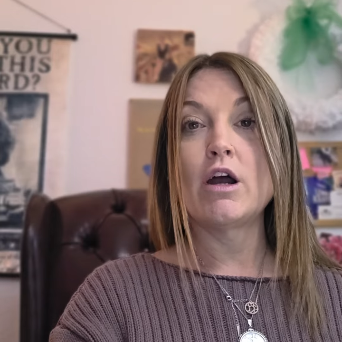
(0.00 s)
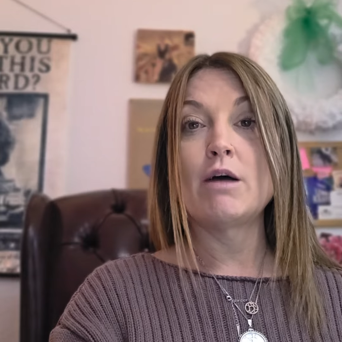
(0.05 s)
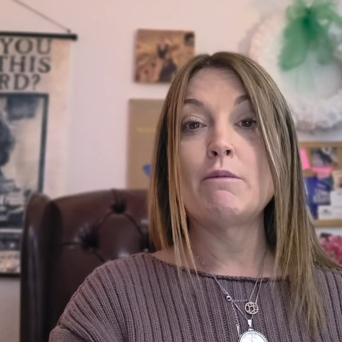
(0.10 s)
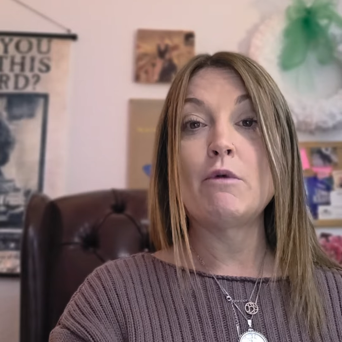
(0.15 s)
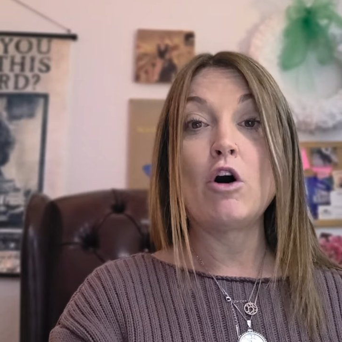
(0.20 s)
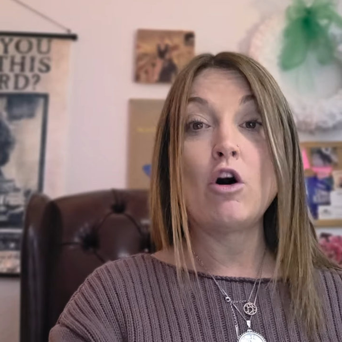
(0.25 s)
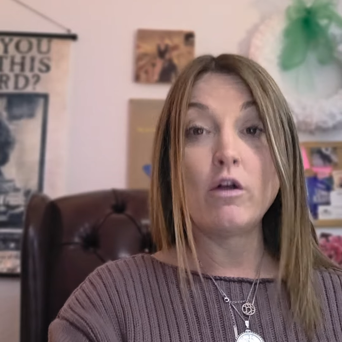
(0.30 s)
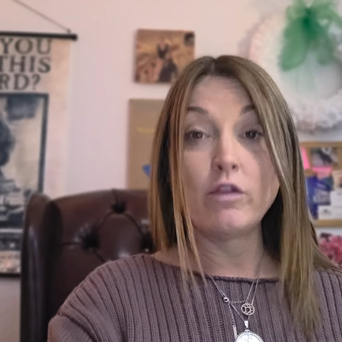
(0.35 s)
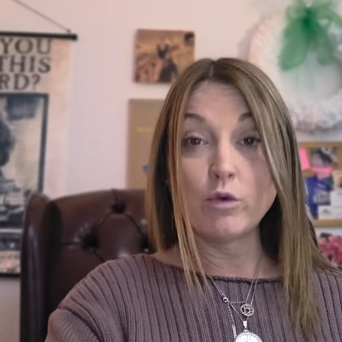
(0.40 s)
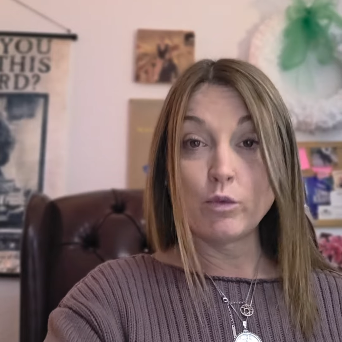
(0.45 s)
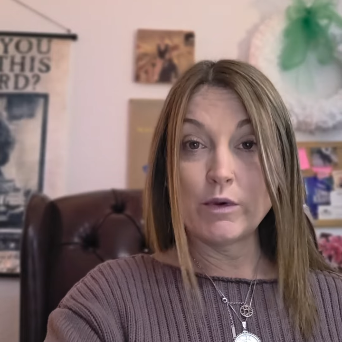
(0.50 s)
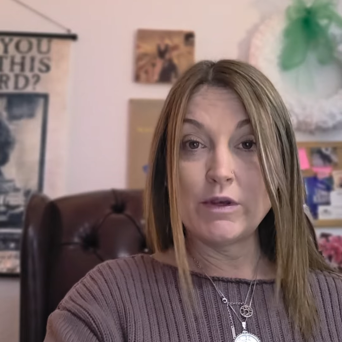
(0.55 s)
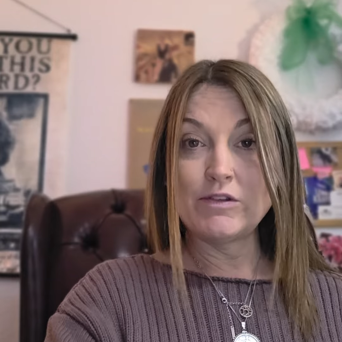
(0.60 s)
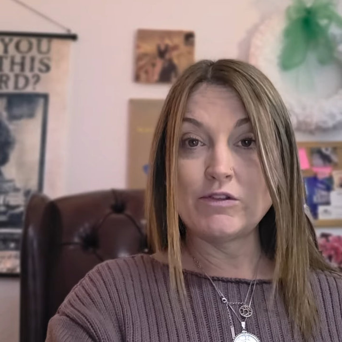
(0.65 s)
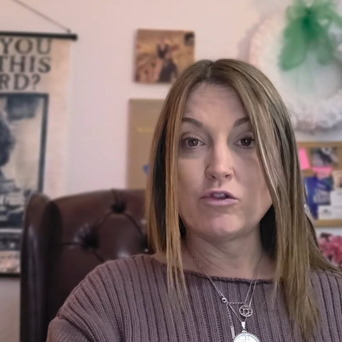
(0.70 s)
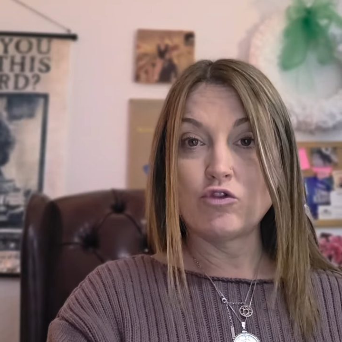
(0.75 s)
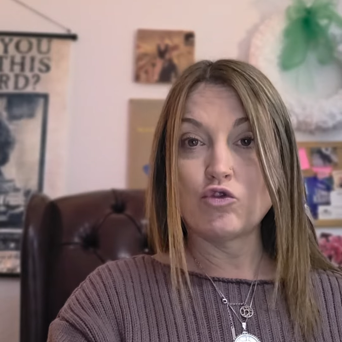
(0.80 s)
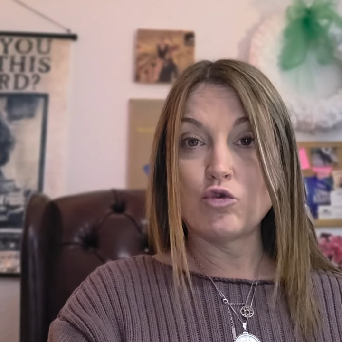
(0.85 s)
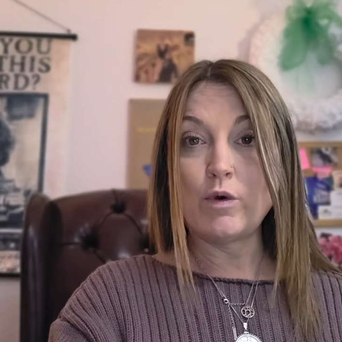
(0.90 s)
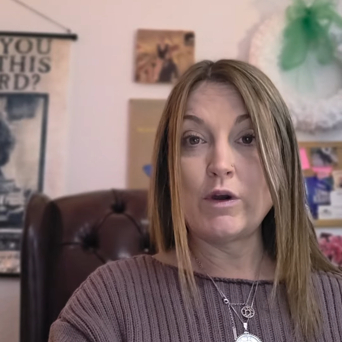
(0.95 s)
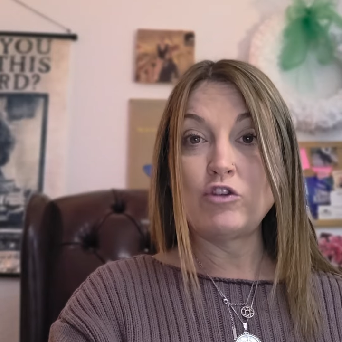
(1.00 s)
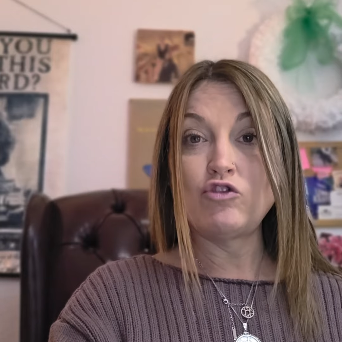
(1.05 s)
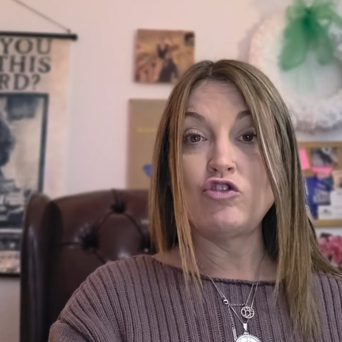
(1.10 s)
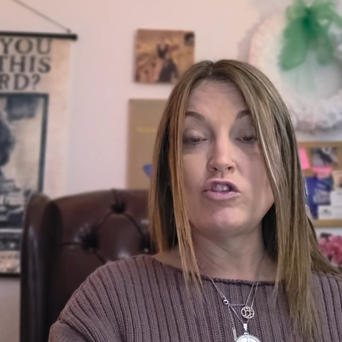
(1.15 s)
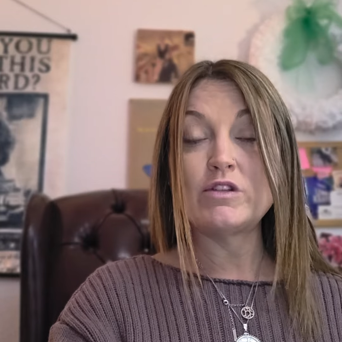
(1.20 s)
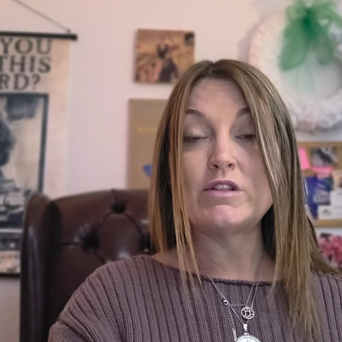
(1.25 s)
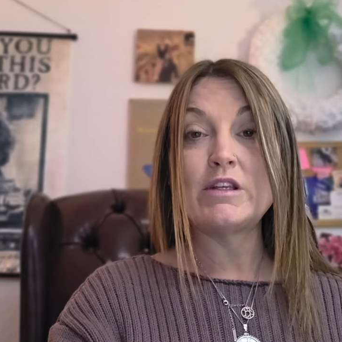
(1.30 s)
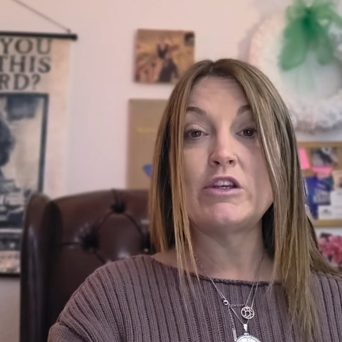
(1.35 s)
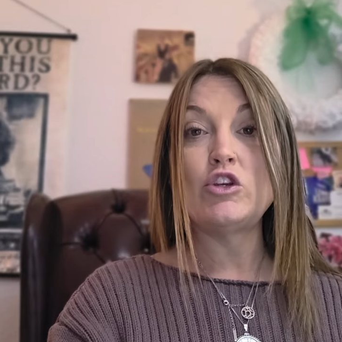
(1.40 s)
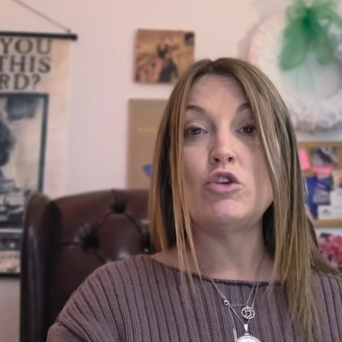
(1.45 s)
all the research
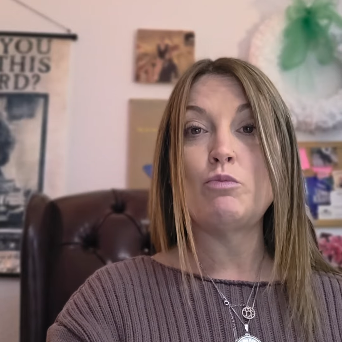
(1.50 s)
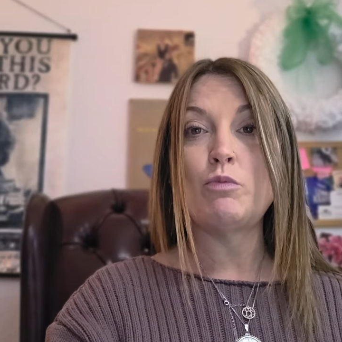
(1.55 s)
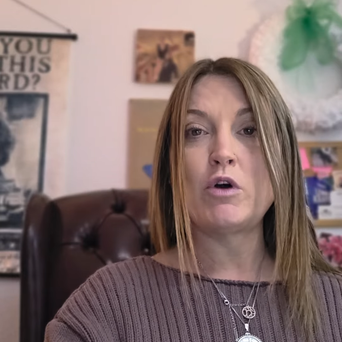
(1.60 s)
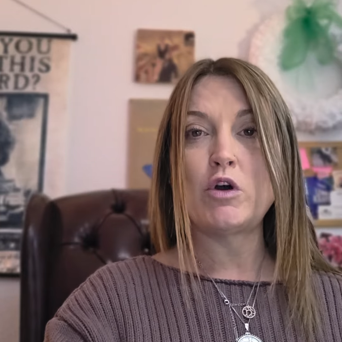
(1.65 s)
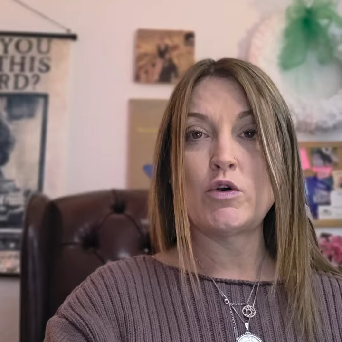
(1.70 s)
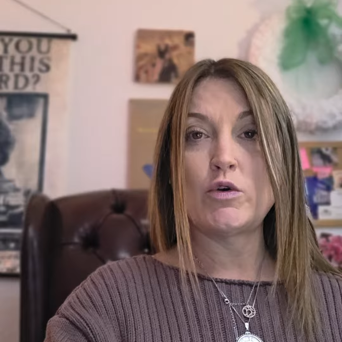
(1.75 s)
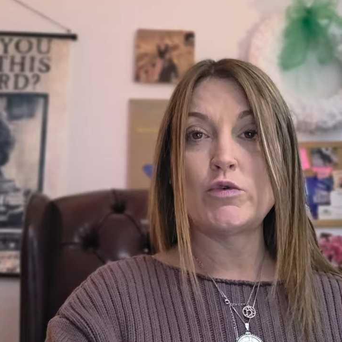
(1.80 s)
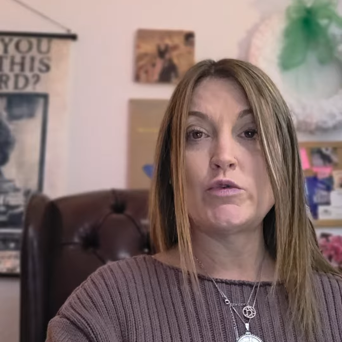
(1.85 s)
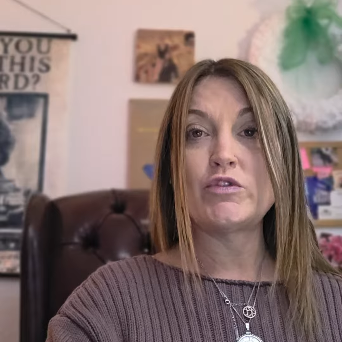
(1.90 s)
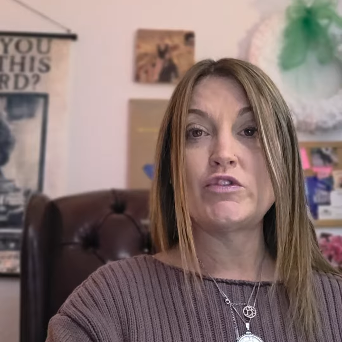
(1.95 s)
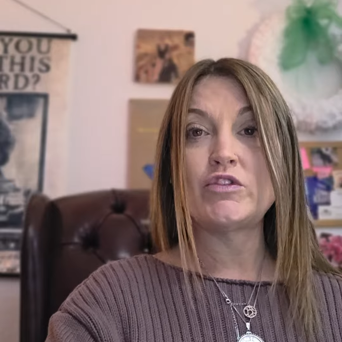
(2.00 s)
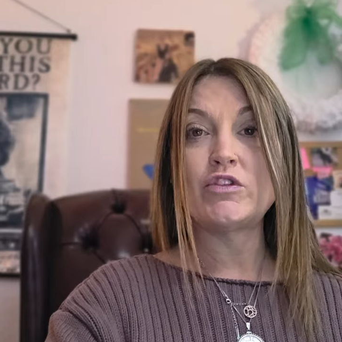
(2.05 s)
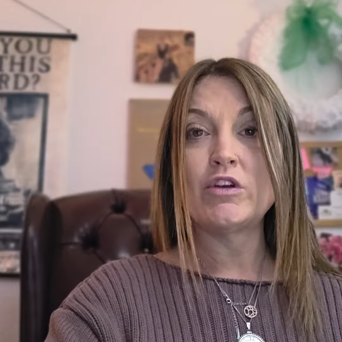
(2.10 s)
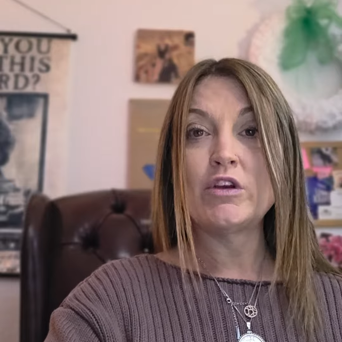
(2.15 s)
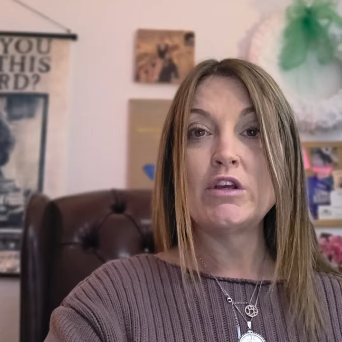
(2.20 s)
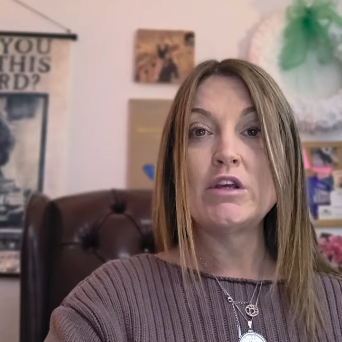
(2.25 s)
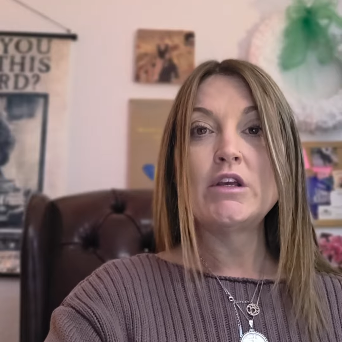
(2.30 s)
questions that you posed